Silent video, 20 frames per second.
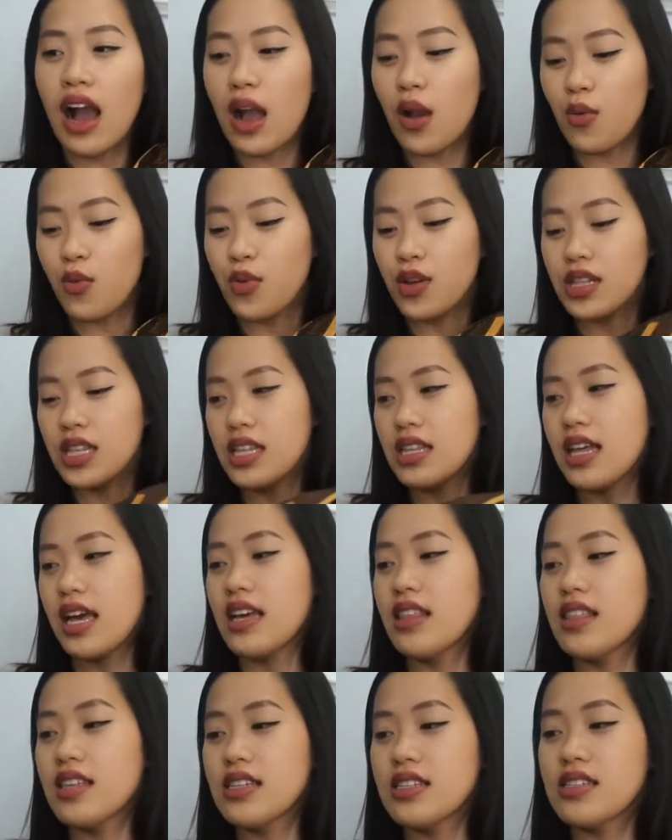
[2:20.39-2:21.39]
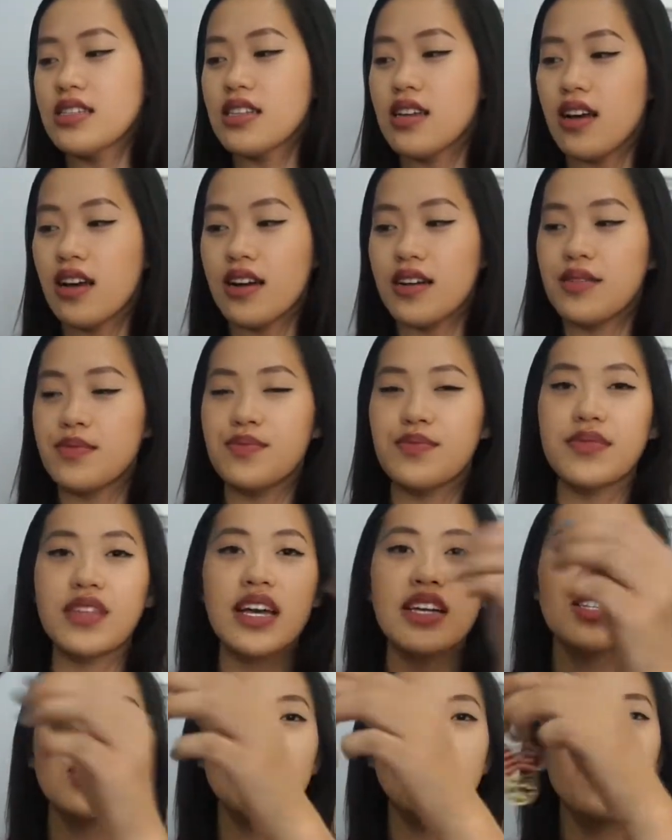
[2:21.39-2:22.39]
I really like this.
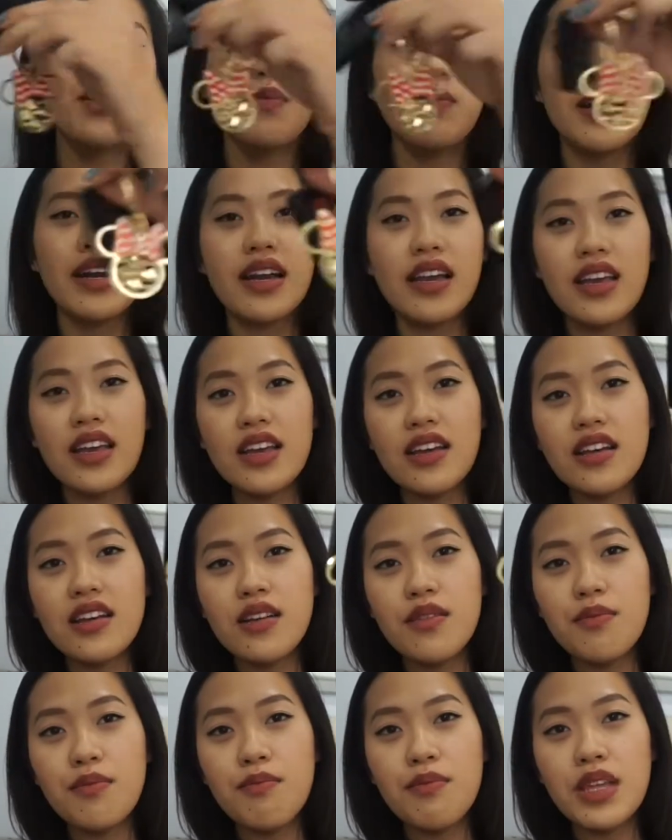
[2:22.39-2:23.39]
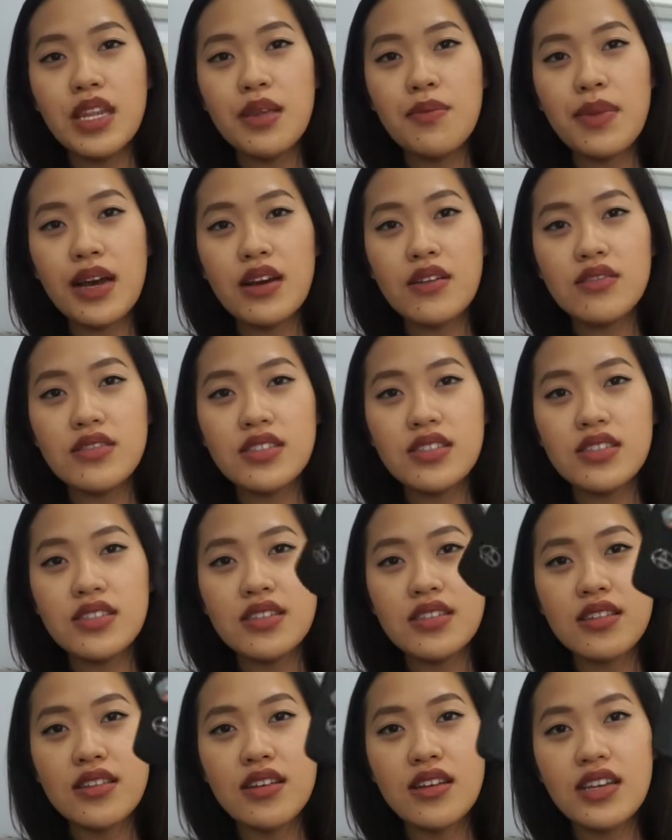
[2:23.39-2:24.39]
I just put my Minnie
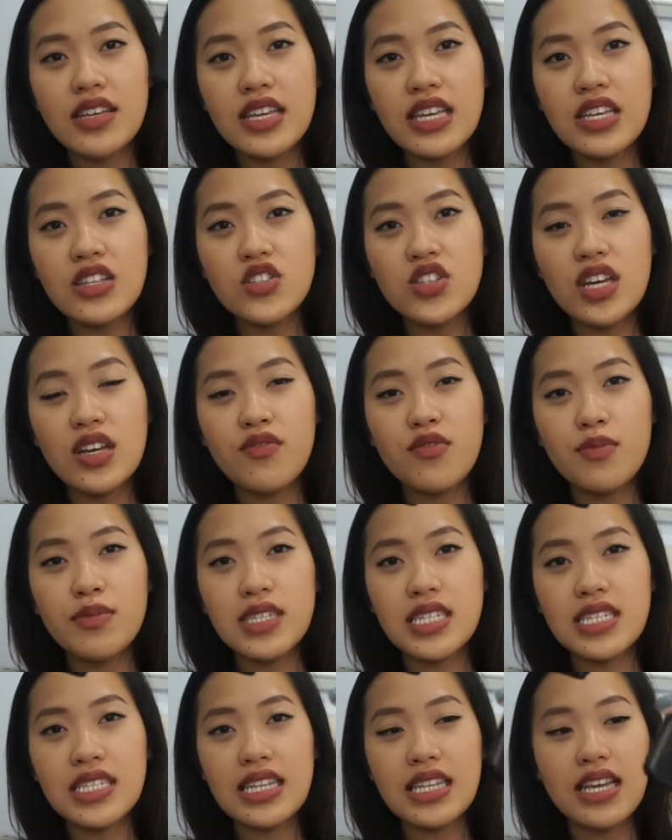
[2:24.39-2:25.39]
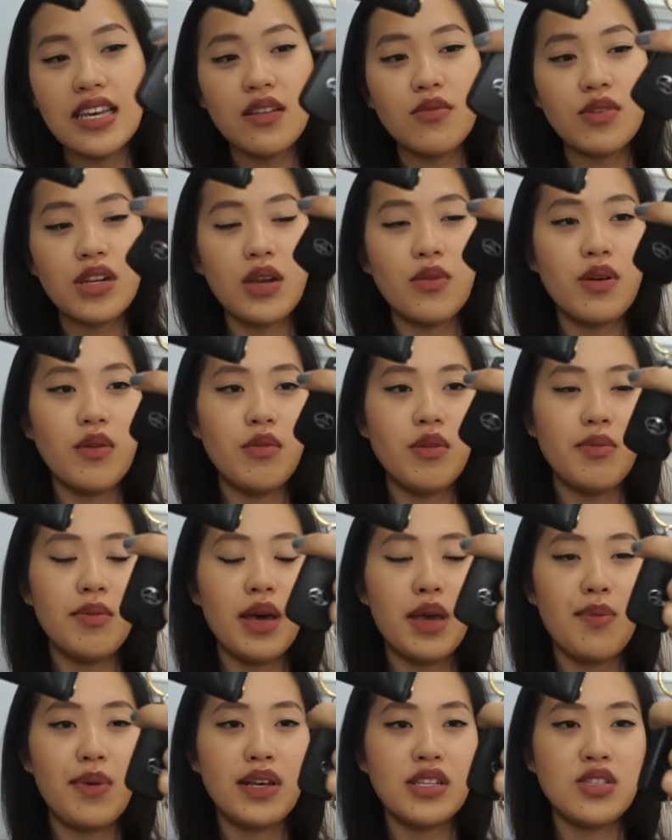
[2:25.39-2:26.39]
Mouse keychain from Disneyland when I went with
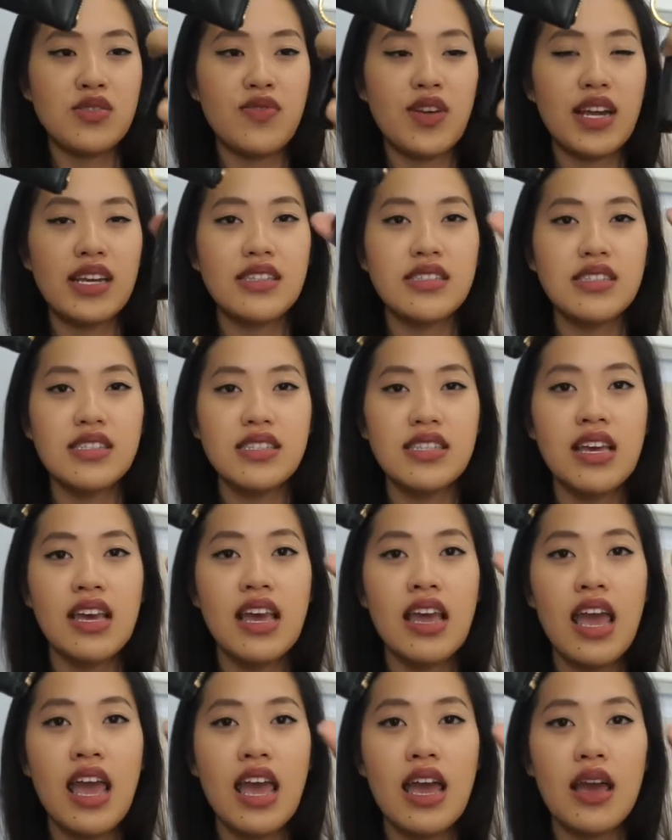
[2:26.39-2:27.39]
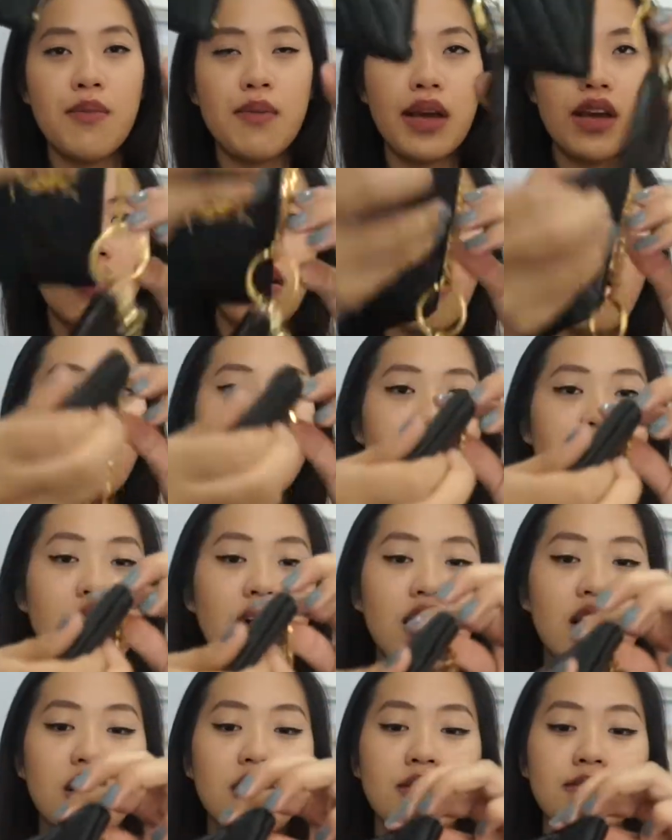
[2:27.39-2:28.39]
my best friends, and my car
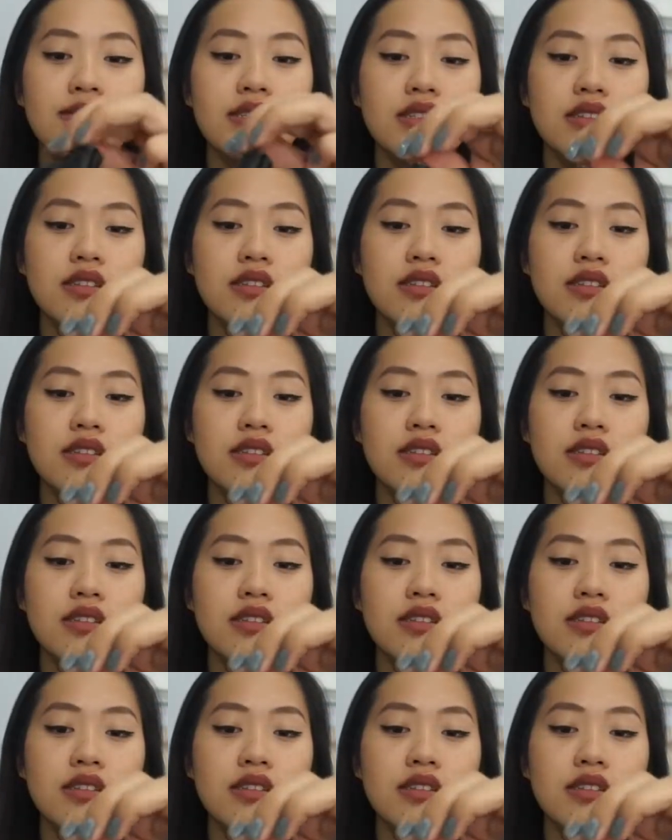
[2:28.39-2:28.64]
fob,